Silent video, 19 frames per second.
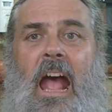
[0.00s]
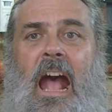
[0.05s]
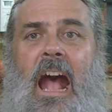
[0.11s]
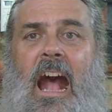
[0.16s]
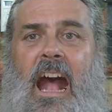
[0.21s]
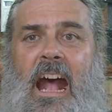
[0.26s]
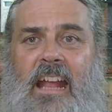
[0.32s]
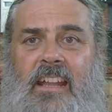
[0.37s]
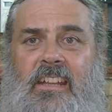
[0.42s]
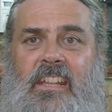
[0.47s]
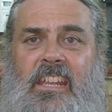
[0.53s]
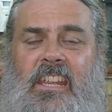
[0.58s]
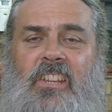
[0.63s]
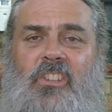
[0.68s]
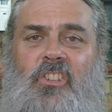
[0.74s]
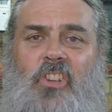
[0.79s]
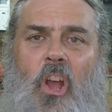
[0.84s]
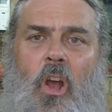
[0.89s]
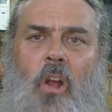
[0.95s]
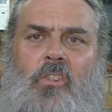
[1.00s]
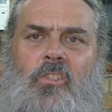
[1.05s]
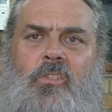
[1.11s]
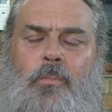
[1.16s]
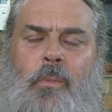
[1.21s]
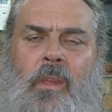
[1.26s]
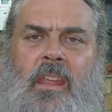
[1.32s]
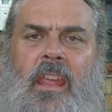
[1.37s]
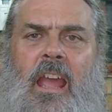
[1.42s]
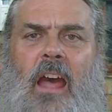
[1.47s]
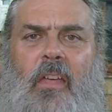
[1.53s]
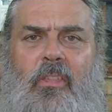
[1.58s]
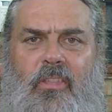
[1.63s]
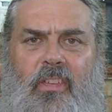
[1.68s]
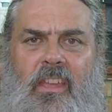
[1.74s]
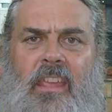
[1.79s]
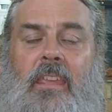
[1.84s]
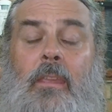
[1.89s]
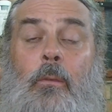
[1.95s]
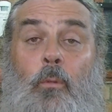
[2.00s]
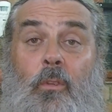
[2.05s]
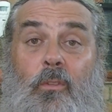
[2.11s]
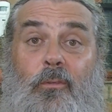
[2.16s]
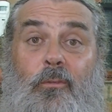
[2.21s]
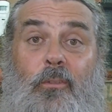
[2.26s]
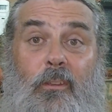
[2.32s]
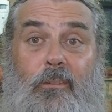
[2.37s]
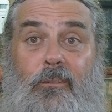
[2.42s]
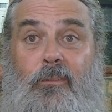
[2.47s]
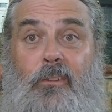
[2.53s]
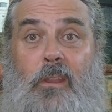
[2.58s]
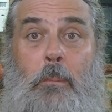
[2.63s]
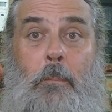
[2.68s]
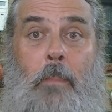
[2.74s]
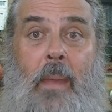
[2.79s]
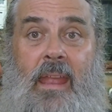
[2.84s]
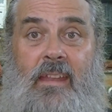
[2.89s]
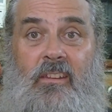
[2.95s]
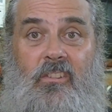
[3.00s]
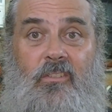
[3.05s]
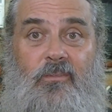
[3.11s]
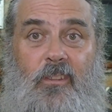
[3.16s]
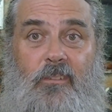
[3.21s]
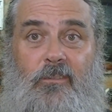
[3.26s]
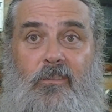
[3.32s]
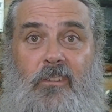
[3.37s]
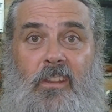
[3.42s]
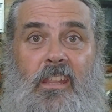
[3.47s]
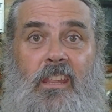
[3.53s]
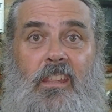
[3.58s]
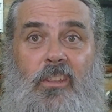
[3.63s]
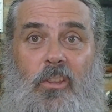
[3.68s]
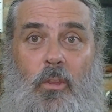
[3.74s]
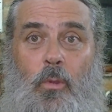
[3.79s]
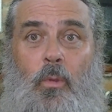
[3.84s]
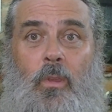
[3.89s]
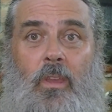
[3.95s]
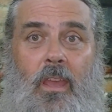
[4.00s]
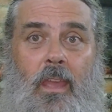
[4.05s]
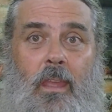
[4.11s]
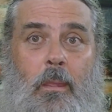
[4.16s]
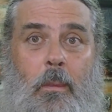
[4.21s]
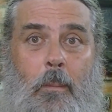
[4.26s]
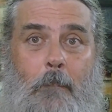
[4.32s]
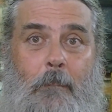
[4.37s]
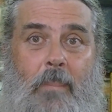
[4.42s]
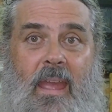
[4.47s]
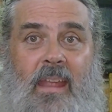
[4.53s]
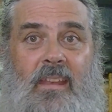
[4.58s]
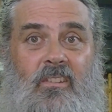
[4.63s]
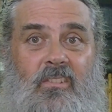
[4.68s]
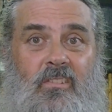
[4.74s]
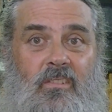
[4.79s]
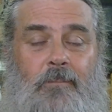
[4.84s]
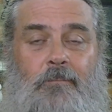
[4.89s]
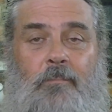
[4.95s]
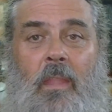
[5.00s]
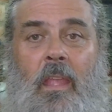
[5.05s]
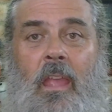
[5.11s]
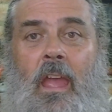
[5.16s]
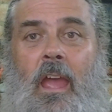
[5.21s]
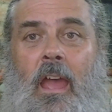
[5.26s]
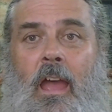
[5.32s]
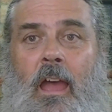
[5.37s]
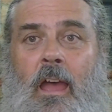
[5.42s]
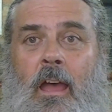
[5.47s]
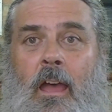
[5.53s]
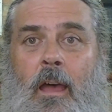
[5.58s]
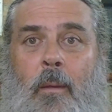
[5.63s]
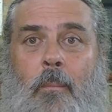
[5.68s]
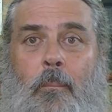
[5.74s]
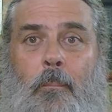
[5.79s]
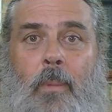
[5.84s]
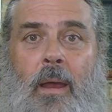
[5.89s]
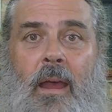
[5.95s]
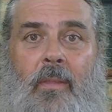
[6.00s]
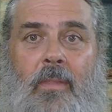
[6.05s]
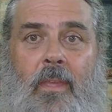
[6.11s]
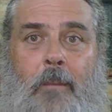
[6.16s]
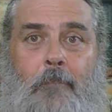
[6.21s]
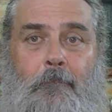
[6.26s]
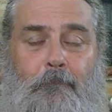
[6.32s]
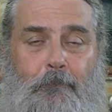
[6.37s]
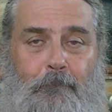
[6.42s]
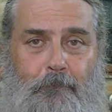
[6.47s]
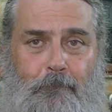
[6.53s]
and he charged me, I think it was 50 pence, 50 UK pence back then.